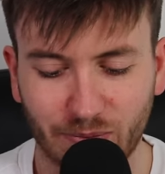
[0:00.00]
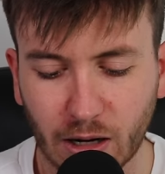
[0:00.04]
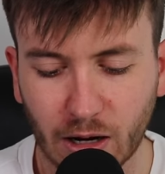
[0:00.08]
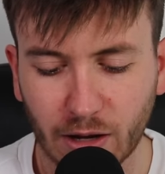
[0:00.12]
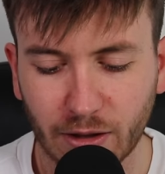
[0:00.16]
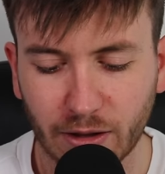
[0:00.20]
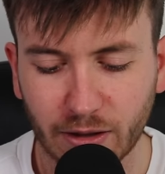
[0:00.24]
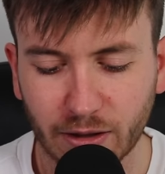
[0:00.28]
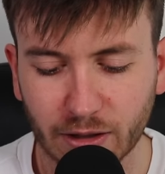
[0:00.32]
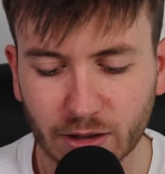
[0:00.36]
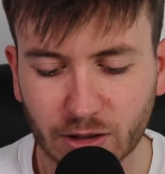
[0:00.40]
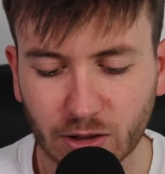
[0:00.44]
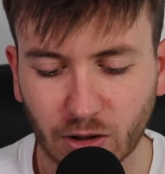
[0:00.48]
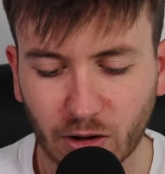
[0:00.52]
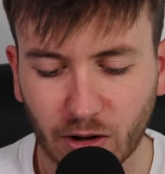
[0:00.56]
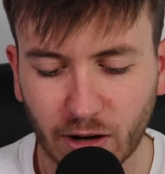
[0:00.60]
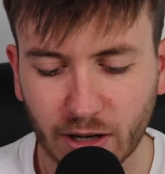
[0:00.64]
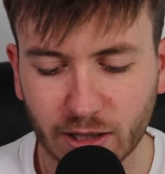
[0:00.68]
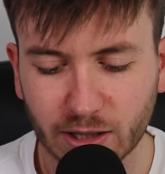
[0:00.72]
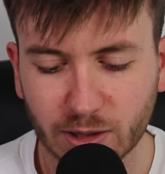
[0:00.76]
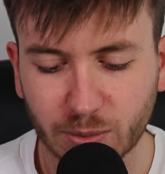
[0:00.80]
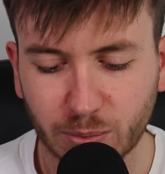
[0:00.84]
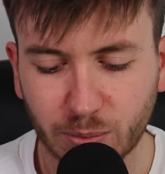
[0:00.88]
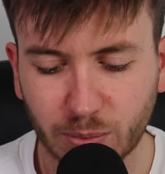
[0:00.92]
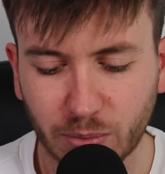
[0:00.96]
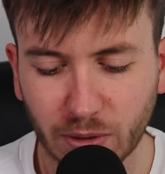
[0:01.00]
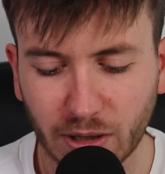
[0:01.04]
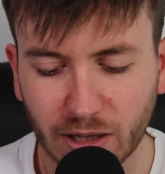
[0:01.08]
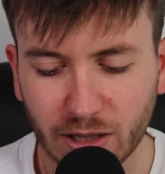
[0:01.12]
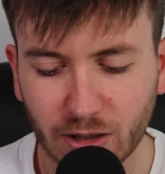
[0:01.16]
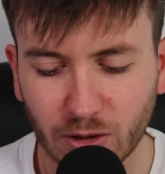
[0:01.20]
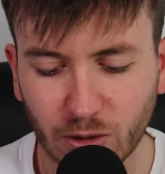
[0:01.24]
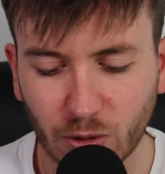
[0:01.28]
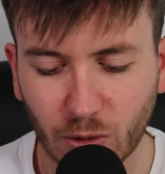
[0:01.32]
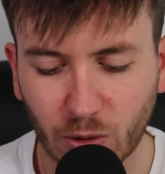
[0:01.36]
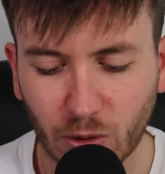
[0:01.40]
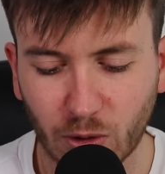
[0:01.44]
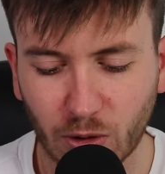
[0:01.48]
I think the Tigers beat
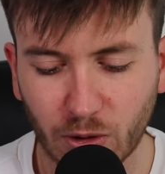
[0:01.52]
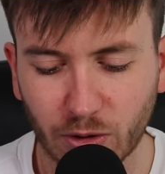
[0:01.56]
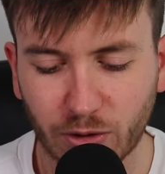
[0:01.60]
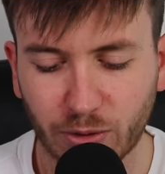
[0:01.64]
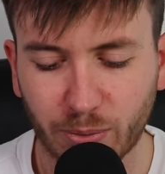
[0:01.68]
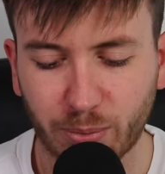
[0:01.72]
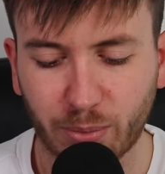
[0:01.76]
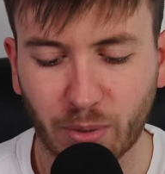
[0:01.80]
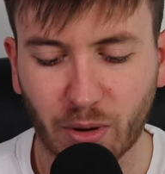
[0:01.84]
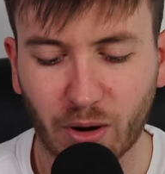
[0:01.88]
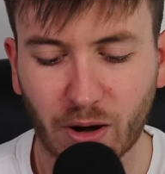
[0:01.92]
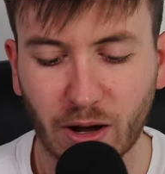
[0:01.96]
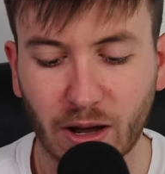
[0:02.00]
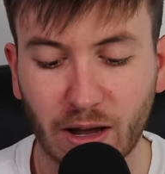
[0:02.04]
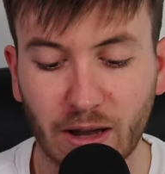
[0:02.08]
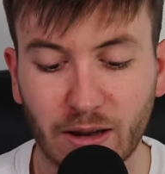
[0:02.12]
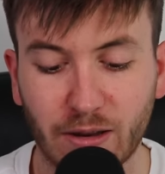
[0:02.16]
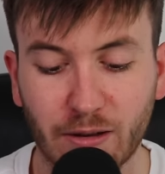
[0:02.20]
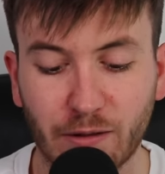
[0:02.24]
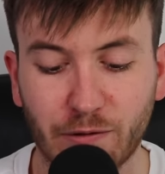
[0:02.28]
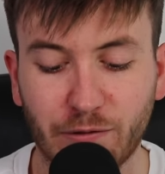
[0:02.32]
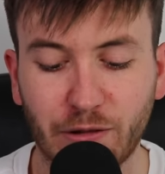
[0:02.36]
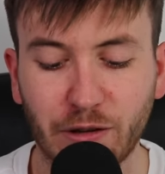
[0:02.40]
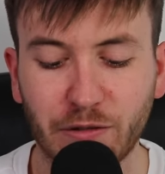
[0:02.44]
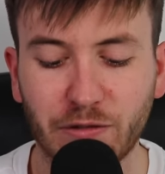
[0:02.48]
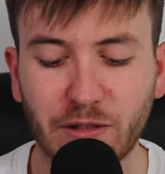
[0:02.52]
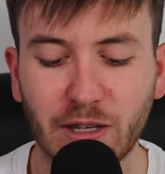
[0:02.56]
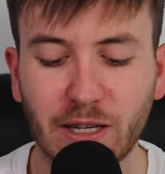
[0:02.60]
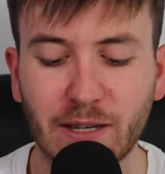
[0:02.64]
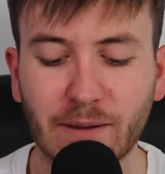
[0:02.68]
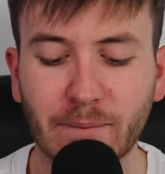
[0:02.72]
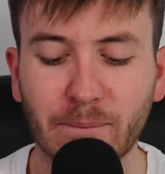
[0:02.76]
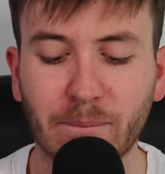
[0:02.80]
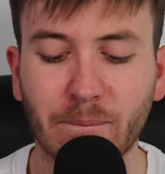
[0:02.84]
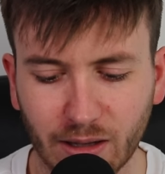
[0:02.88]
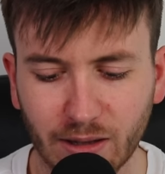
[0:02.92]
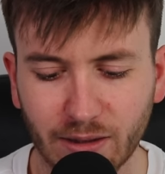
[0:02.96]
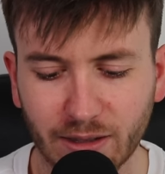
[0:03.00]
North by 50.
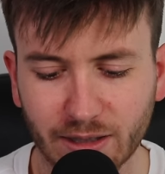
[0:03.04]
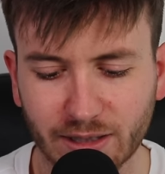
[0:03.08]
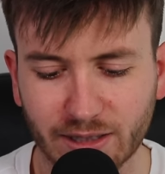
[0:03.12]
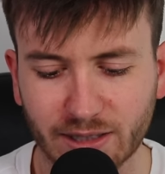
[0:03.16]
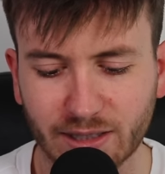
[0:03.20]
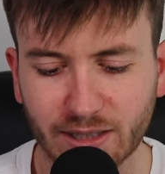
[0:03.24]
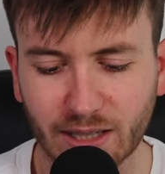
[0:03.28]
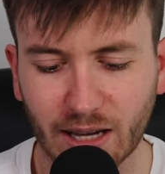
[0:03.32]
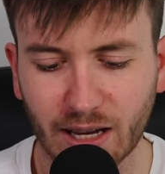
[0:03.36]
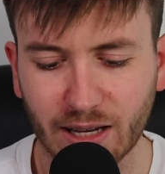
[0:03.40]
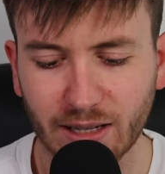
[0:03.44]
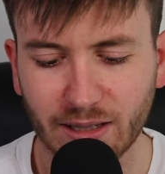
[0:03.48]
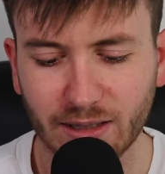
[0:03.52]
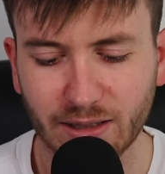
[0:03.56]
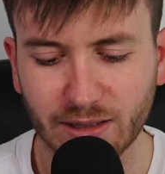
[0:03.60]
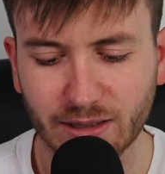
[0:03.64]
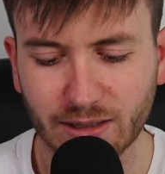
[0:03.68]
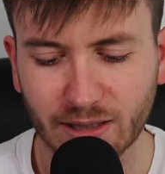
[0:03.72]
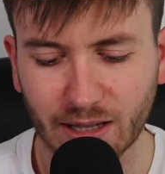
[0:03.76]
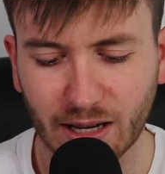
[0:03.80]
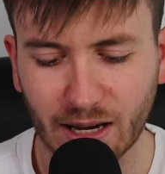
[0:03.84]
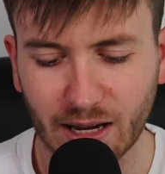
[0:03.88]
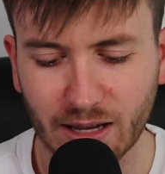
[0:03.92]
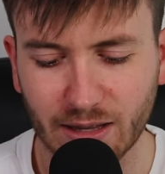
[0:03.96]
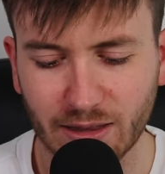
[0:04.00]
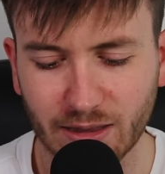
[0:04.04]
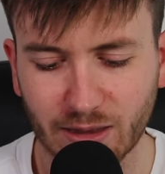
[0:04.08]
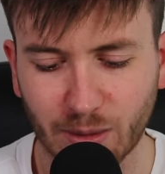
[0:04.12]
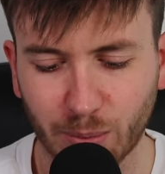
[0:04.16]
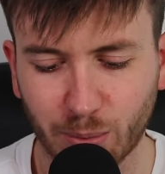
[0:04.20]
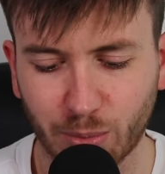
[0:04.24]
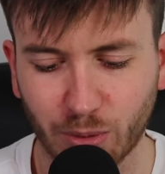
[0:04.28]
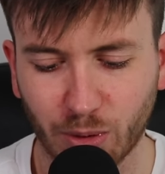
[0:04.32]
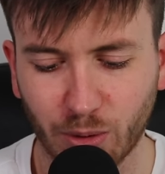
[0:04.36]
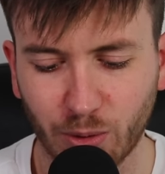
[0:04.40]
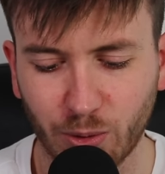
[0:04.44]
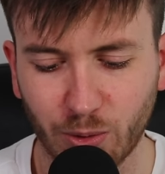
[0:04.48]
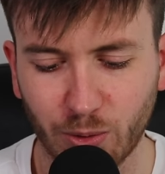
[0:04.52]
The Suns and the
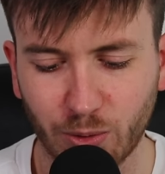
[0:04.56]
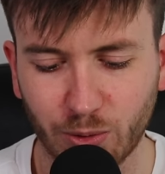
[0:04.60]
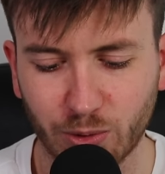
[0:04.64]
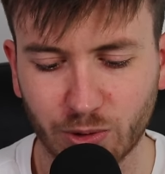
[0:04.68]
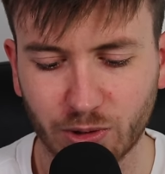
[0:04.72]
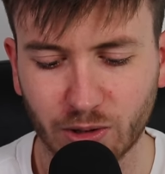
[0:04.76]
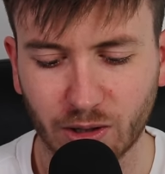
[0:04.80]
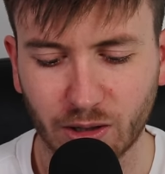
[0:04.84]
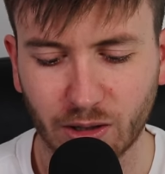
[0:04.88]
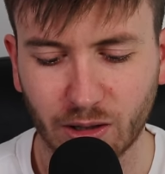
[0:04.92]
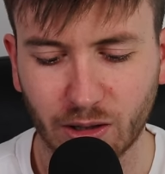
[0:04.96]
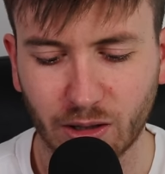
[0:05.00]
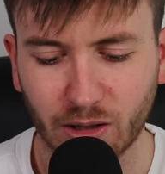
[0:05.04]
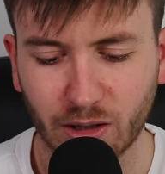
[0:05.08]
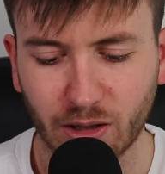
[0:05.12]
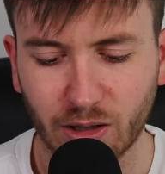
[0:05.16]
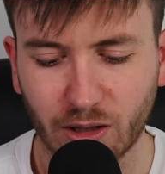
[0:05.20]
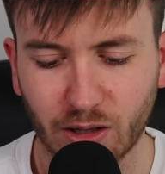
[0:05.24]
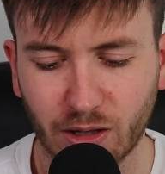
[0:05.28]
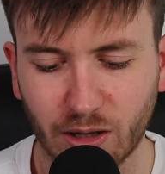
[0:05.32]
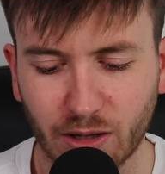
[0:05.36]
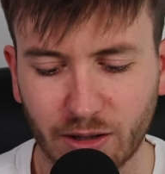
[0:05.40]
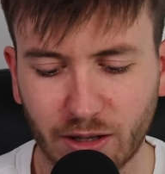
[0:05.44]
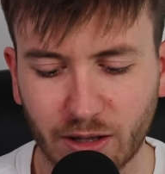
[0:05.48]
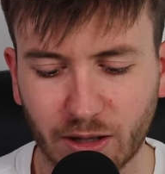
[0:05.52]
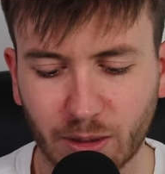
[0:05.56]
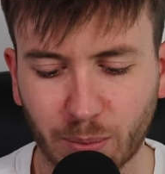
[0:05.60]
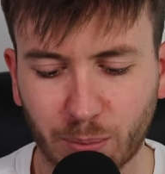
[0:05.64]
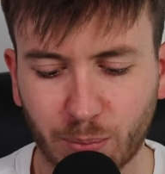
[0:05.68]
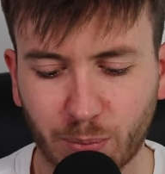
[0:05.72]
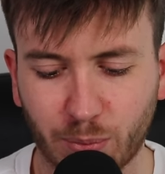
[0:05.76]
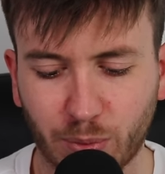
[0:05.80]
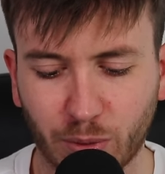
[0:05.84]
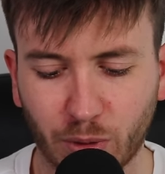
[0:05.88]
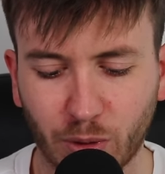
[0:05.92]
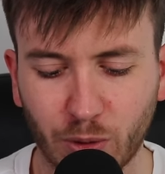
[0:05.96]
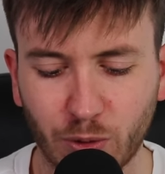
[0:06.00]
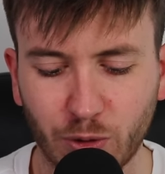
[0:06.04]
Blues. I think the
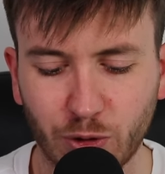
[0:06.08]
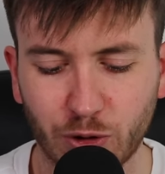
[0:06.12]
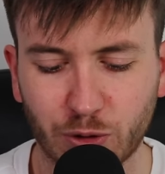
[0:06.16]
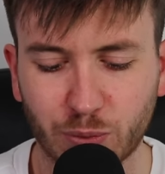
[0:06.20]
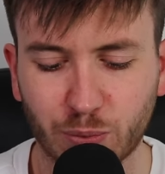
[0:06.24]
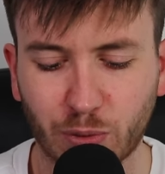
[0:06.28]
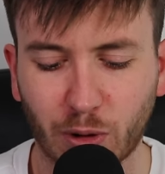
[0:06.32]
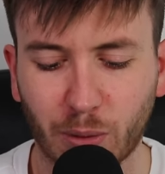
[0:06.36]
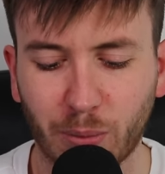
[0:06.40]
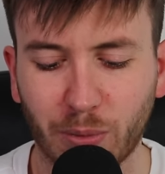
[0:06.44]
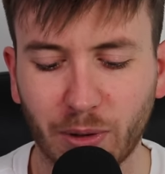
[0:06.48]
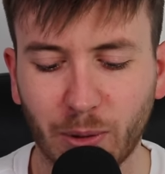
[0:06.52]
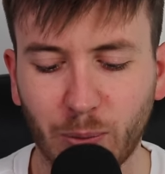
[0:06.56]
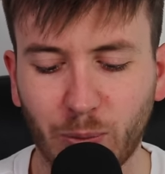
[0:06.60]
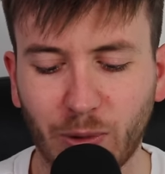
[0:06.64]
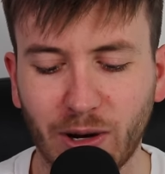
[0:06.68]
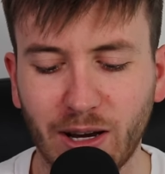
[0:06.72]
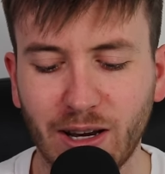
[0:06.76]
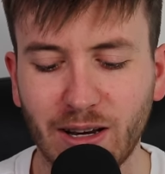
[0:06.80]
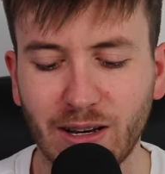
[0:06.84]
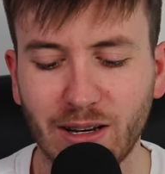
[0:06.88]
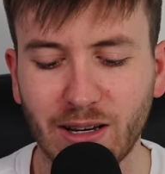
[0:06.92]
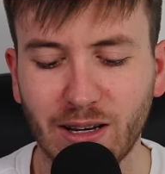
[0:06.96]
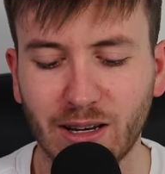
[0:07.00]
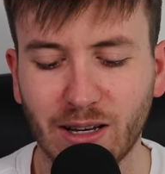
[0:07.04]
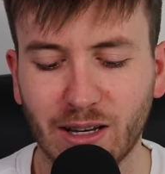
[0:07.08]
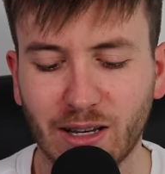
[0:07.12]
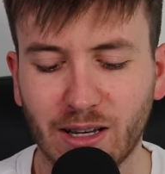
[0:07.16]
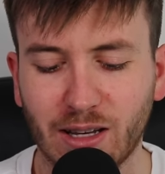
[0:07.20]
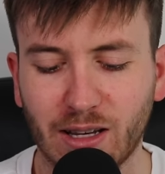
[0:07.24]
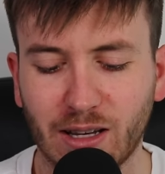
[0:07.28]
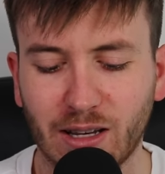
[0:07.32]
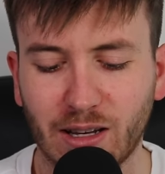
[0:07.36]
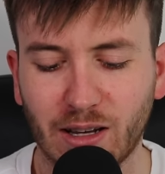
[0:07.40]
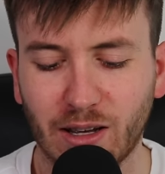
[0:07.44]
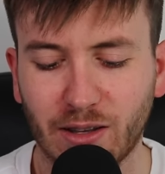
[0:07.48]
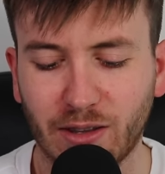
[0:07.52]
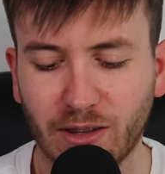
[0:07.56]
Blues probably win.
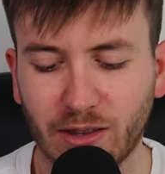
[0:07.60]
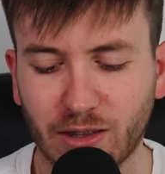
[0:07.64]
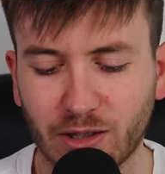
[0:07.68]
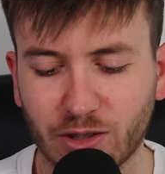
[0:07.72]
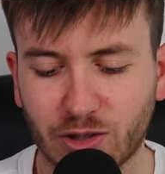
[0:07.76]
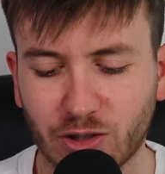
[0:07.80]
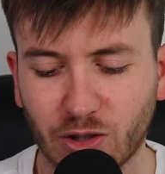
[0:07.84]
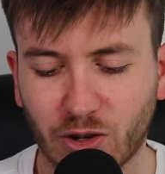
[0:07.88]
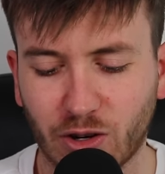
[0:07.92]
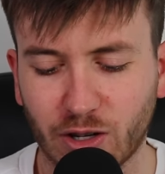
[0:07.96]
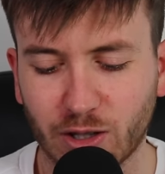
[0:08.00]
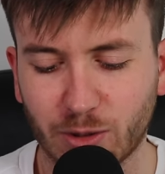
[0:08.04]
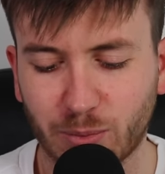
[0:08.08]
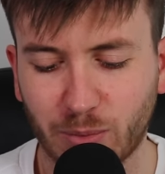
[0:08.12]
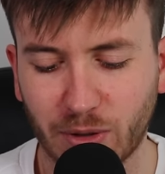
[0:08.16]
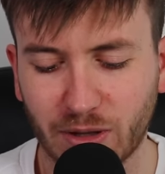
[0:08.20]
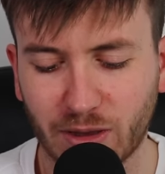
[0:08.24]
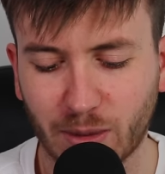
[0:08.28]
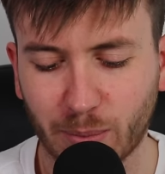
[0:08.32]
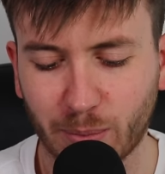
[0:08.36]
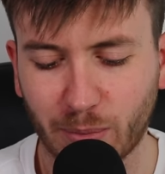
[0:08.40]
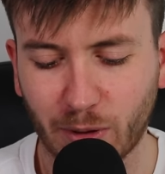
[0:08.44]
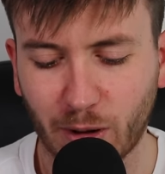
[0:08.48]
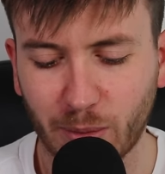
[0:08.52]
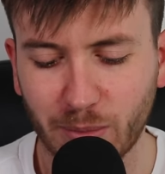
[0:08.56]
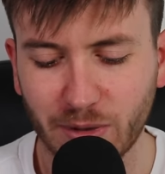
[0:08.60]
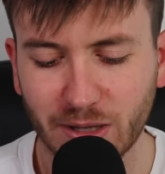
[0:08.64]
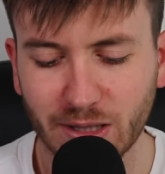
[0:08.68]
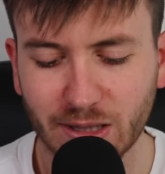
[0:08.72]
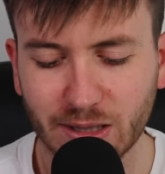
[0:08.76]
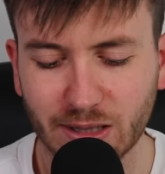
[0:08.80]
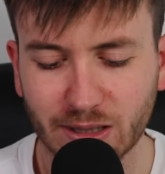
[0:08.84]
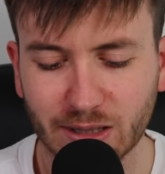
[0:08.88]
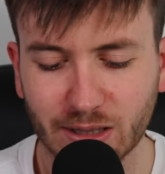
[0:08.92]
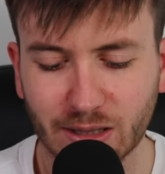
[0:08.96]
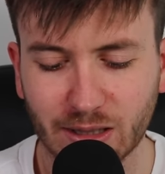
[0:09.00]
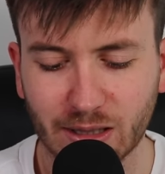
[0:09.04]
I think the Giants beat the Bombers.